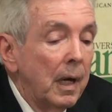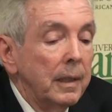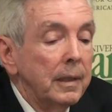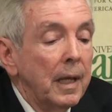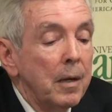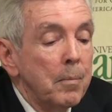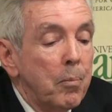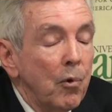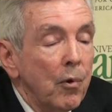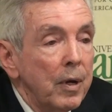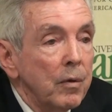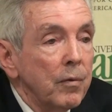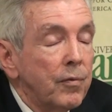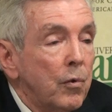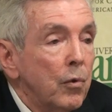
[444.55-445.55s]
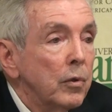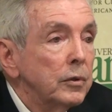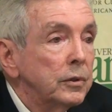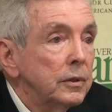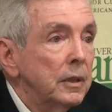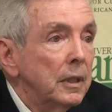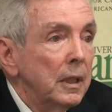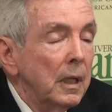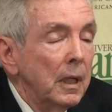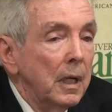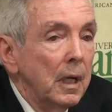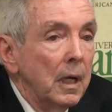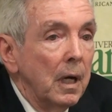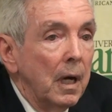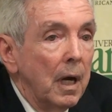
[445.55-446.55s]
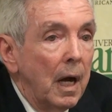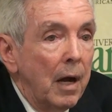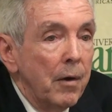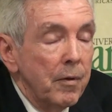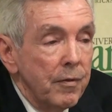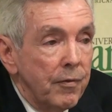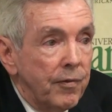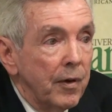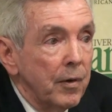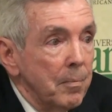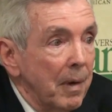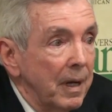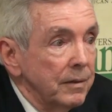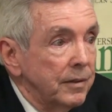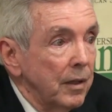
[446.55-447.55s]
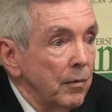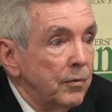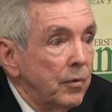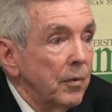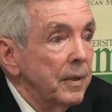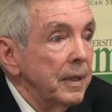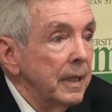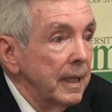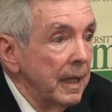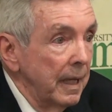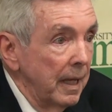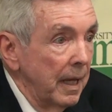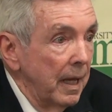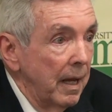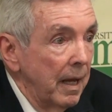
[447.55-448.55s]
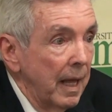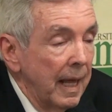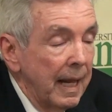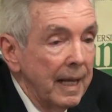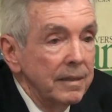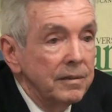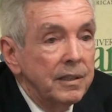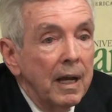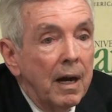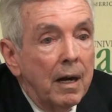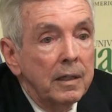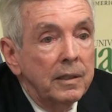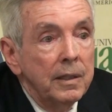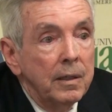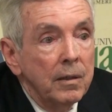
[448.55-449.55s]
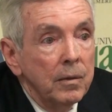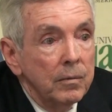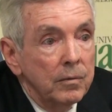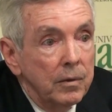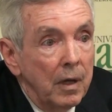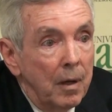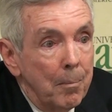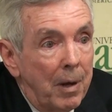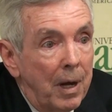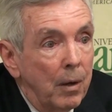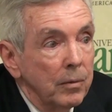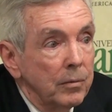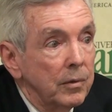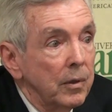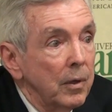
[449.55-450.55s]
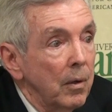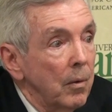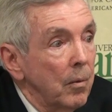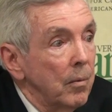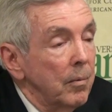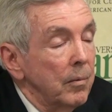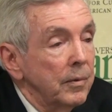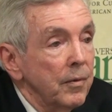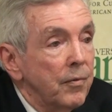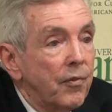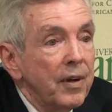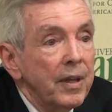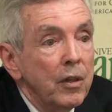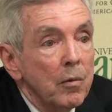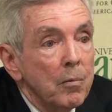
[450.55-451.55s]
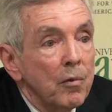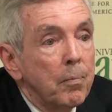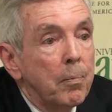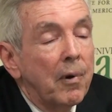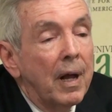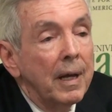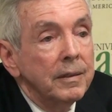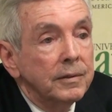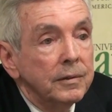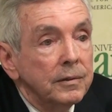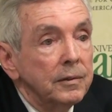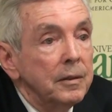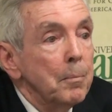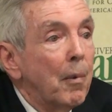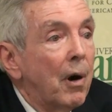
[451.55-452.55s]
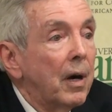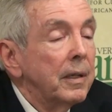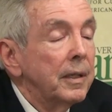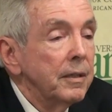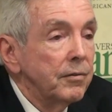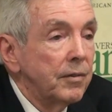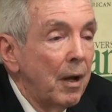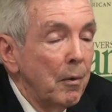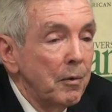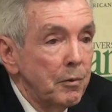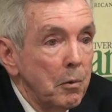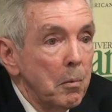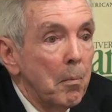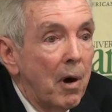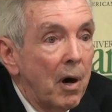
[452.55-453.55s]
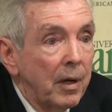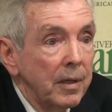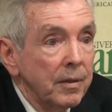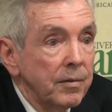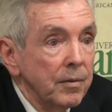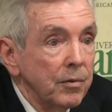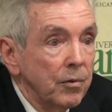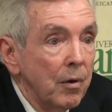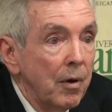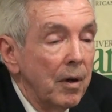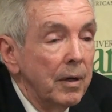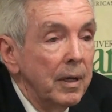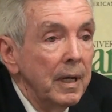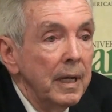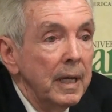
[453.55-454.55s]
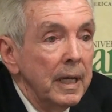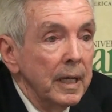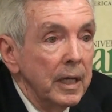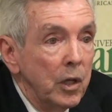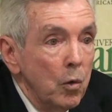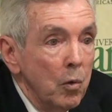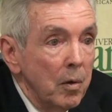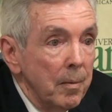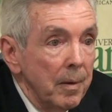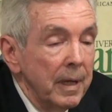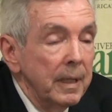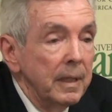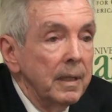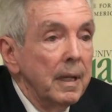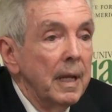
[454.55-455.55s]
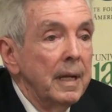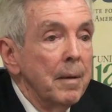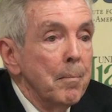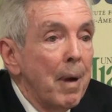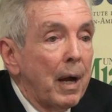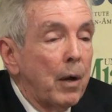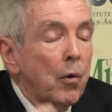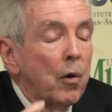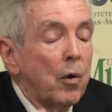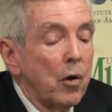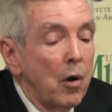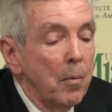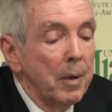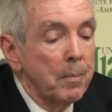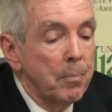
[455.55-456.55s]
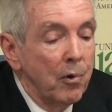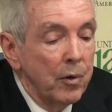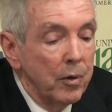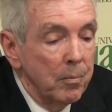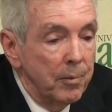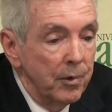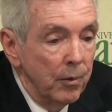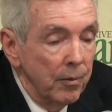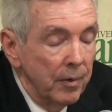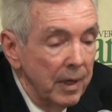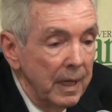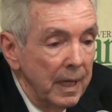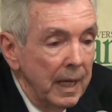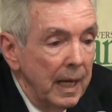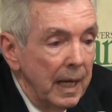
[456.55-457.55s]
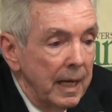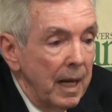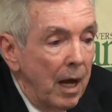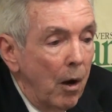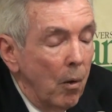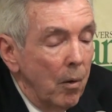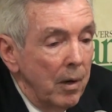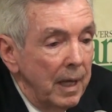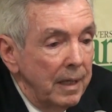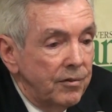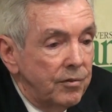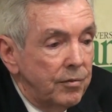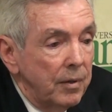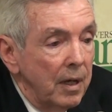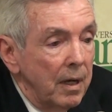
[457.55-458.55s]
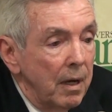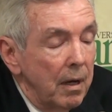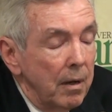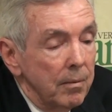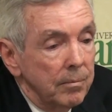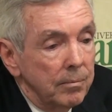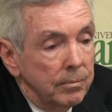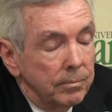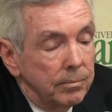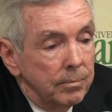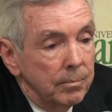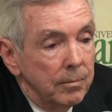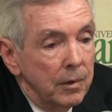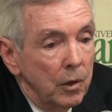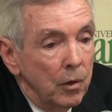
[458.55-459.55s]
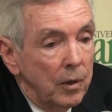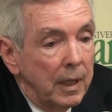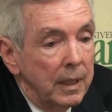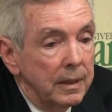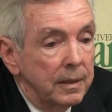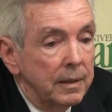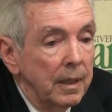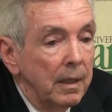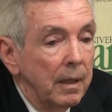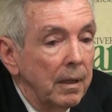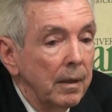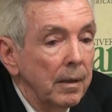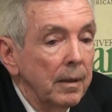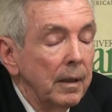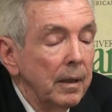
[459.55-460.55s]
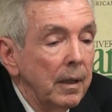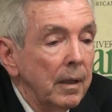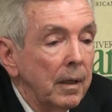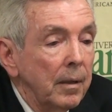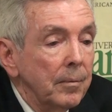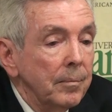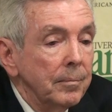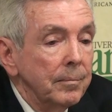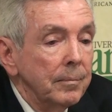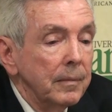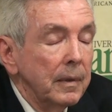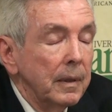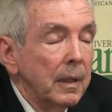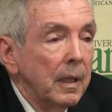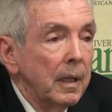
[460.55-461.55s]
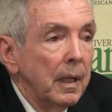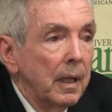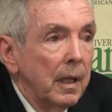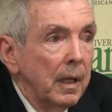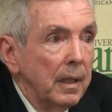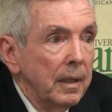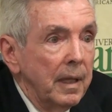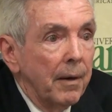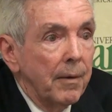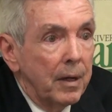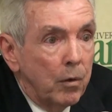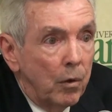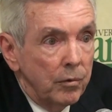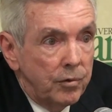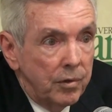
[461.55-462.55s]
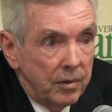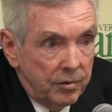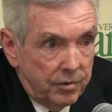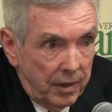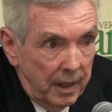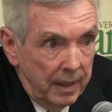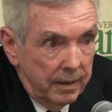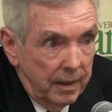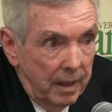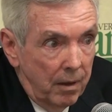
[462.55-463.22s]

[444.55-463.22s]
At that point, of course, I refer myself to the Herencia article about the freedom of prices, the establishment of markets, and so on in Cuba in a macroeconomic point of view. Now, let's look at the agricultural side.